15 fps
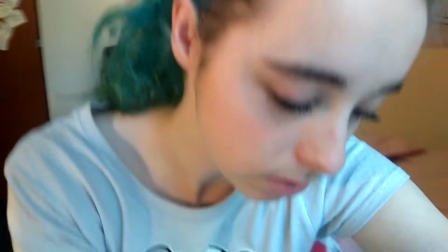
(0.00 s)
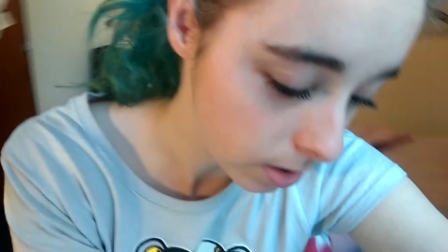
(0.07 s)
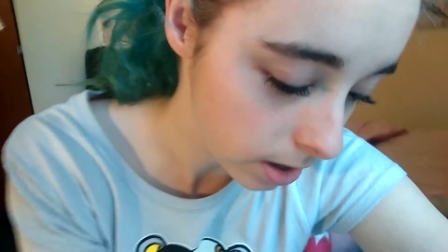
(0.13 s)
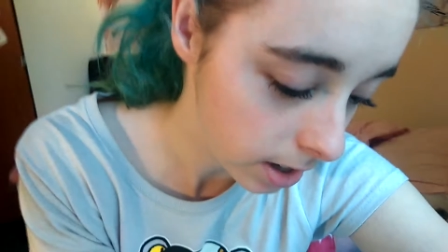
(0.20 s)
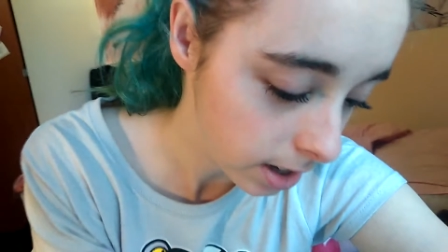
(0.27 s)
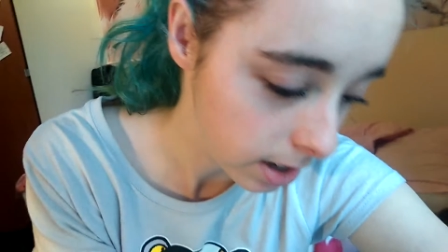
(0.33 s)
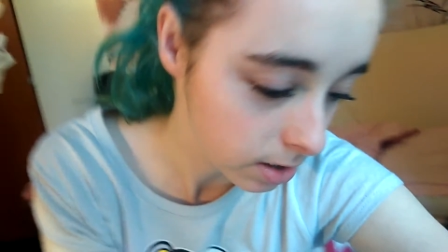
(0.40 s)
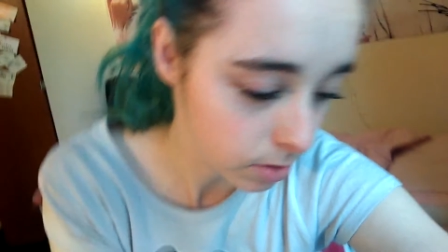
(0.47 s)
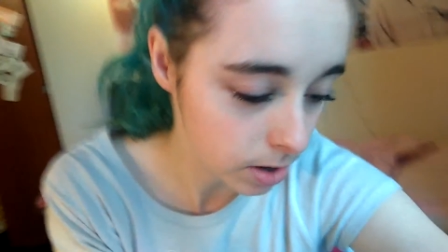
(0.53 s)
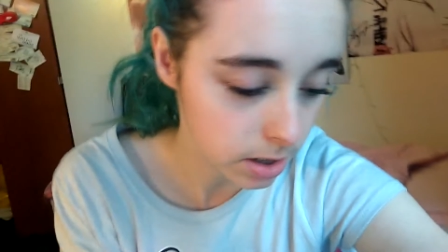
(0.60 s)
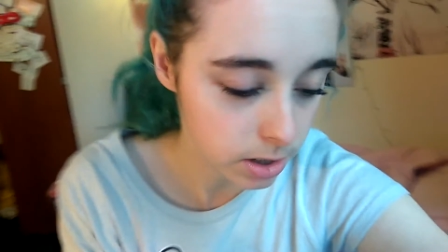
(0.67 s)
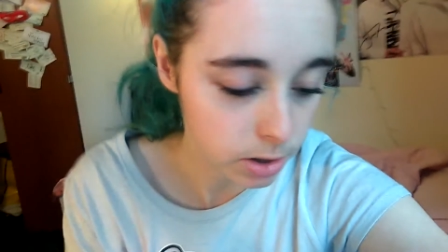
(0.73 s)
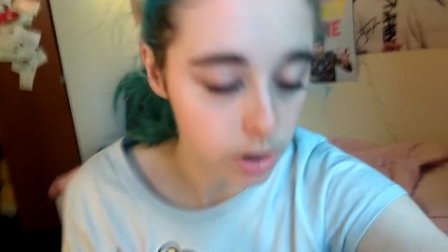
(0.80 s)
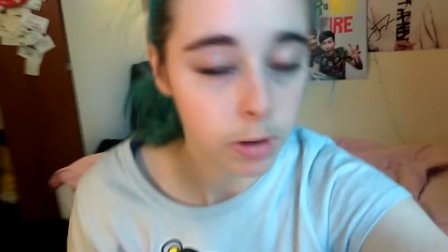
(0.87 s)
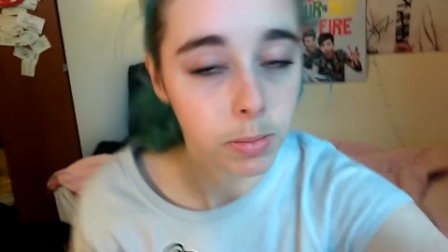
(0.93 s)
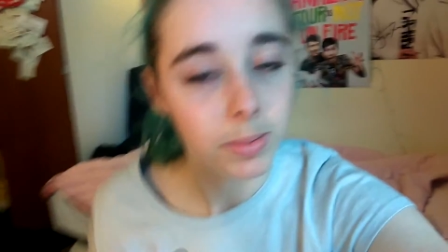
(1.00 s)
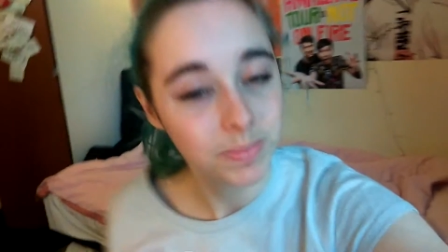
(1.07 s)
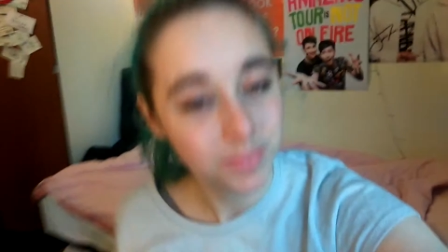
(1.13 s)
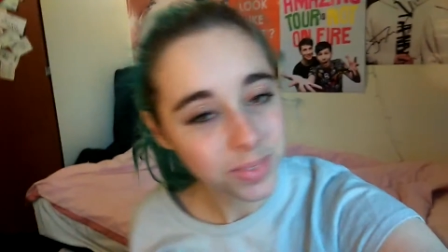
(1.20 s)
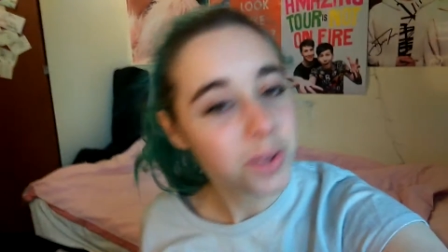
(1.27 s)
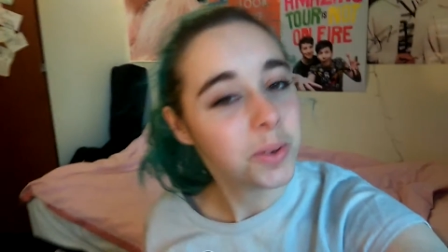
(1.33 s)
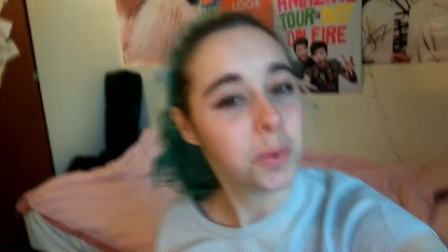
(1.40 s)
it's right here. It's right at the top.
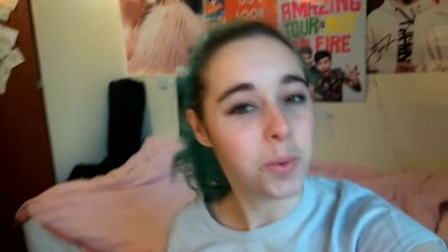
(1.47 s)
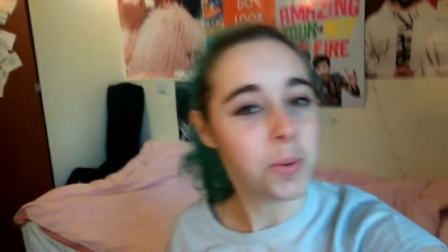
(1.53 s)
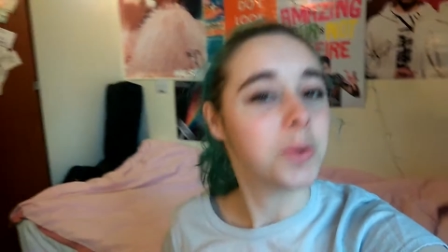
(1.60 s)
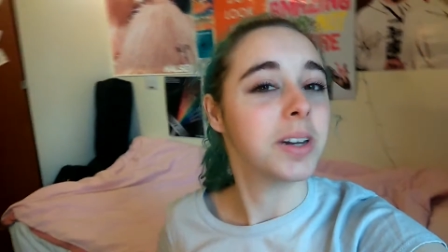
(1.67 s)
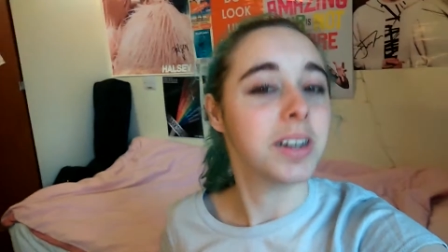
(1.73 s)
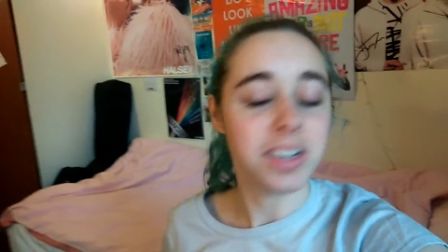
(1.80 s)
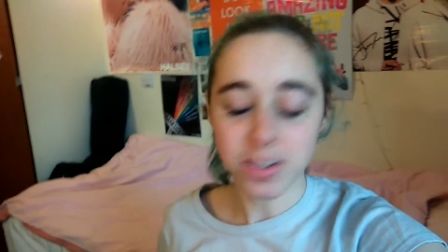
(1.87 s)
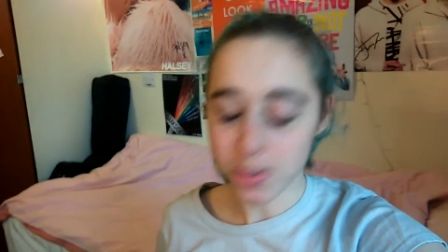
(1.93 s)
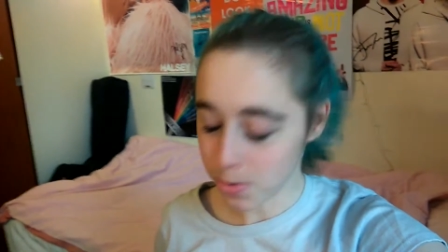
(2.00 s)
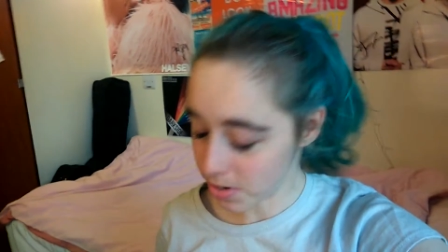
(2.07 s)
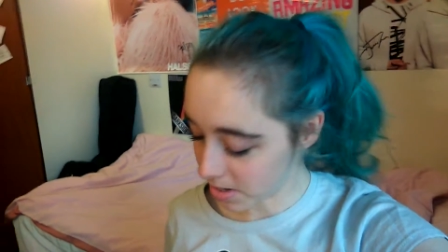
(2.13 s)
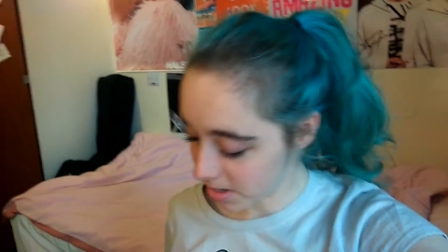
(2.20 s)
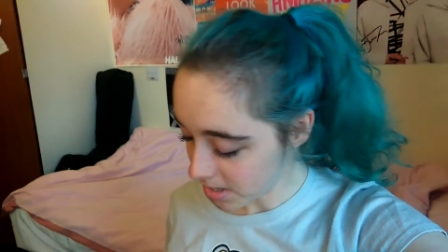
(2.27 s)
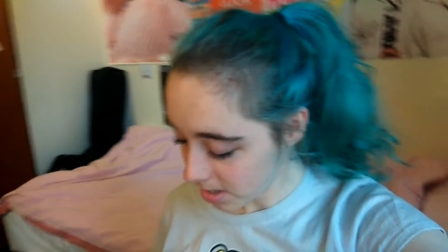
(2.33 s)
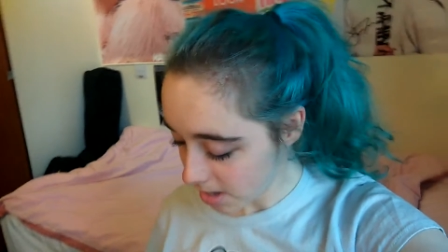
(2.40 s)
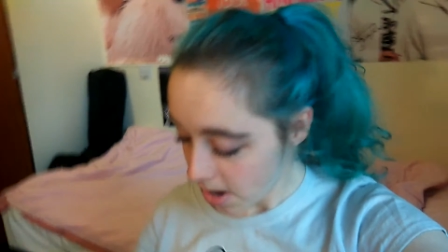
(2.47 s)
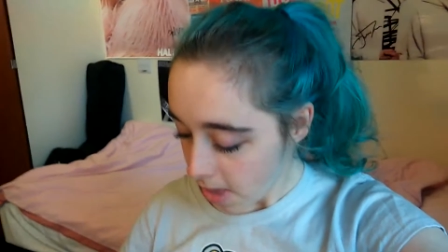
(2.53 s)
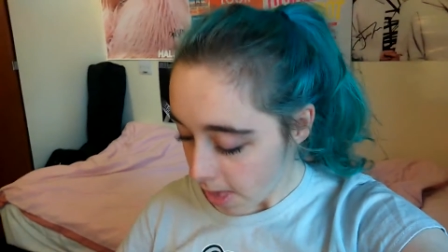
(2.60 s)
Organised.